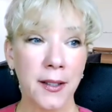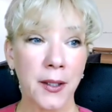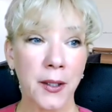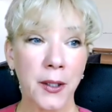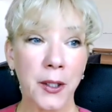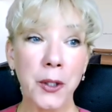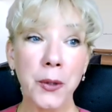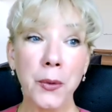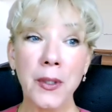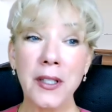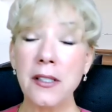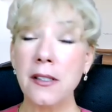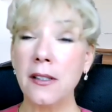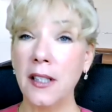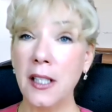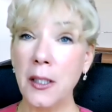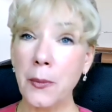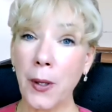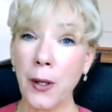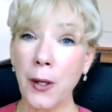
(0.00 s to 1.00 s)
You
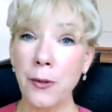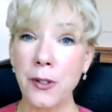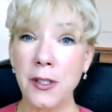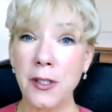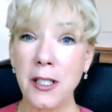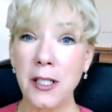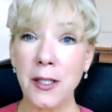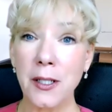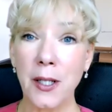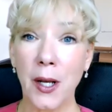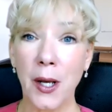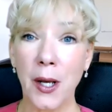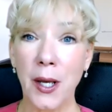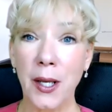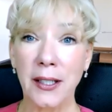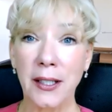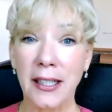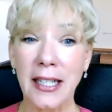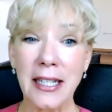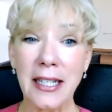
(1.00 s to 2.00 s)
recently posted
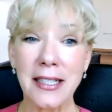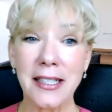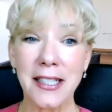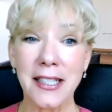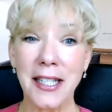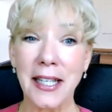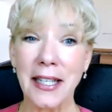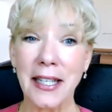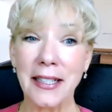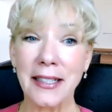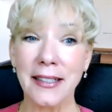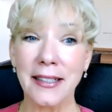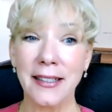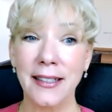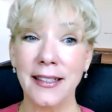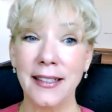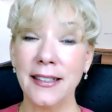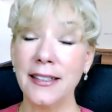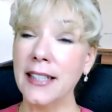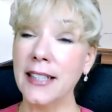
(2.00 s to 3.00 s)
on LinkedIn
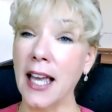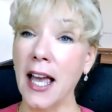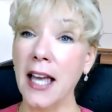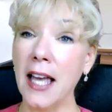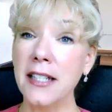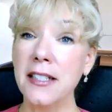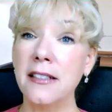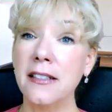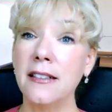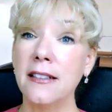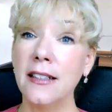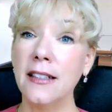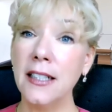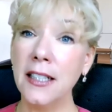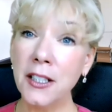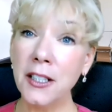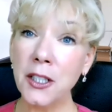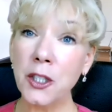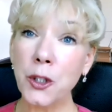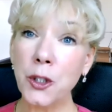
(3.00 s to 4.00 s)
that
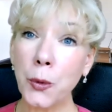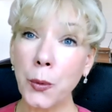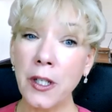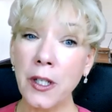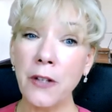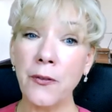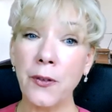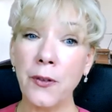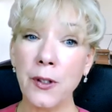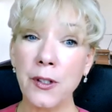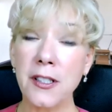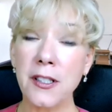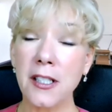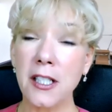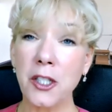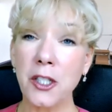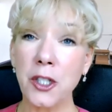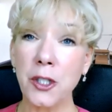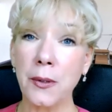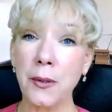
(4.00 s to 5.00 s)
in the 21st
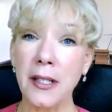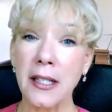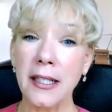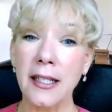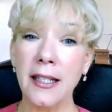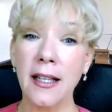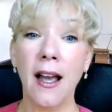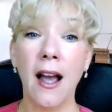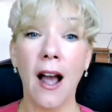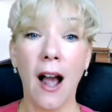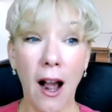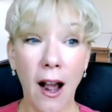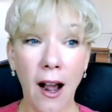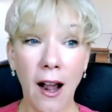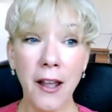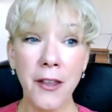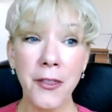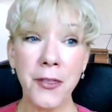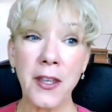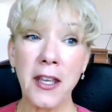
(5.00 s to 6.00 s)
century,
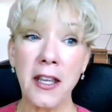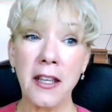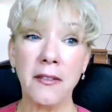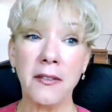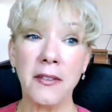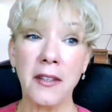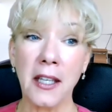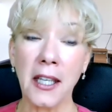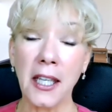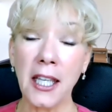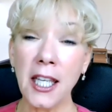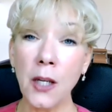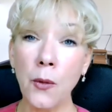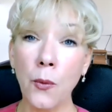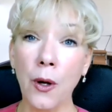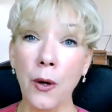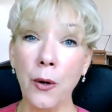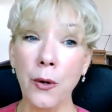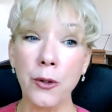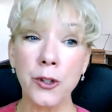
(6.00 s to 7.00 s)
I think the
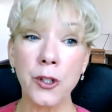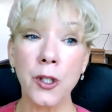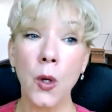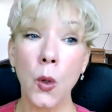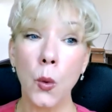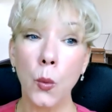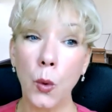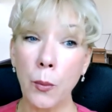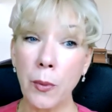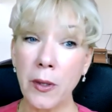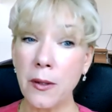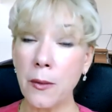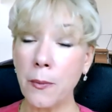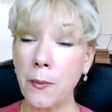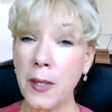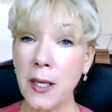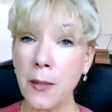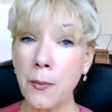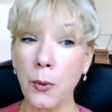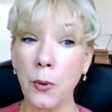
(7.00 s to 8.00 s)
heroes will be the
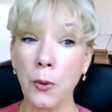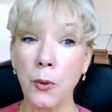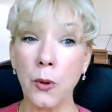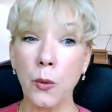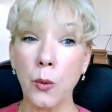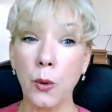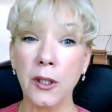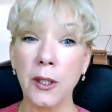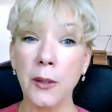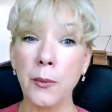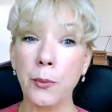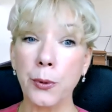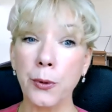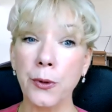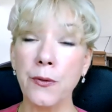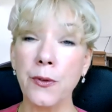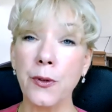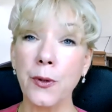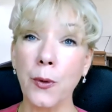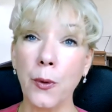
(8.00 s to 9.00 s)
people who will
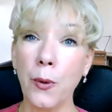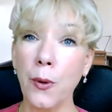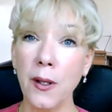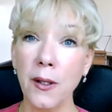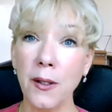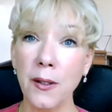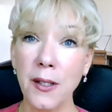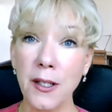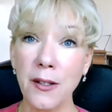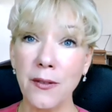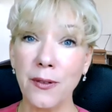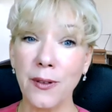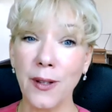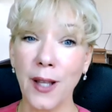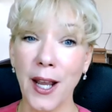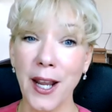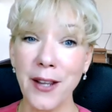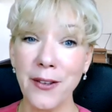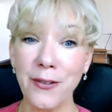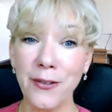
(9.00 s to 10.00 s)
improve the quality of
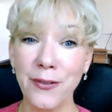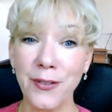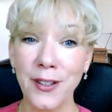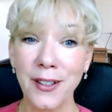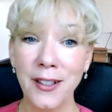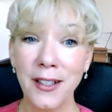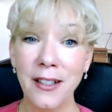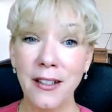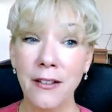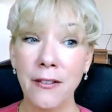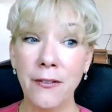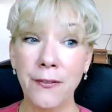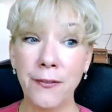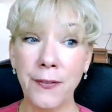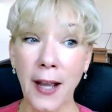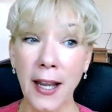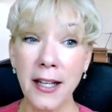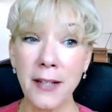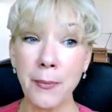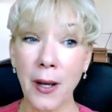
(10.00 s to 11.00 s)
life,
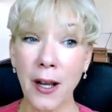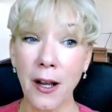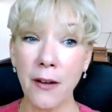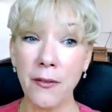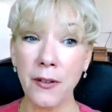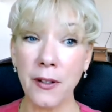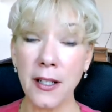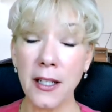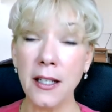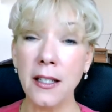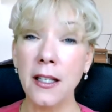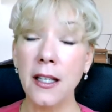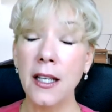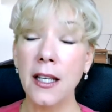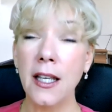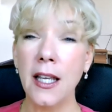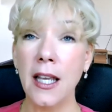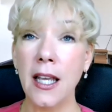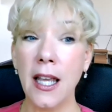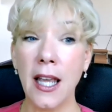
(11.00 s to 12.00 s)
fight poverty,
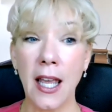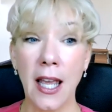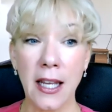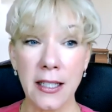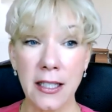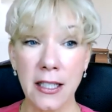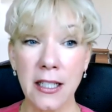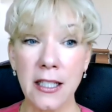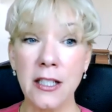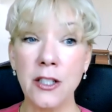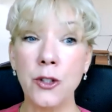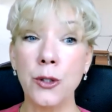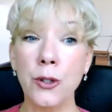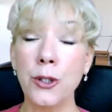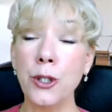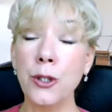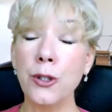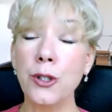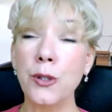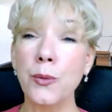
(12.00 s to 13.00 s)
and
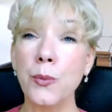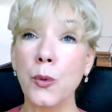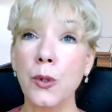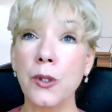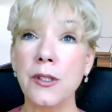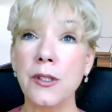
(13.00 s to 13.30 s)
introduce more